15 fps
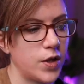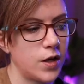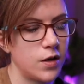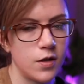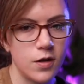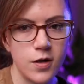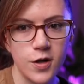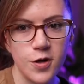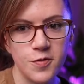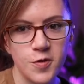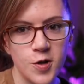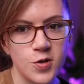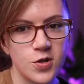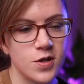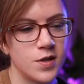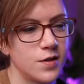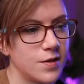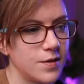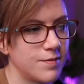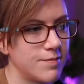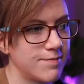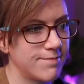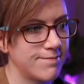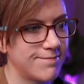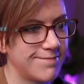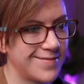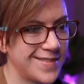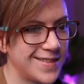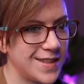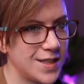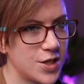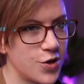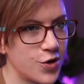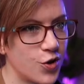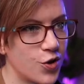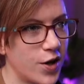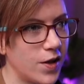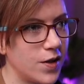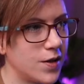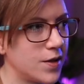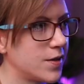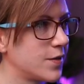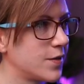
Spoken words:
83 out of 100. Not great.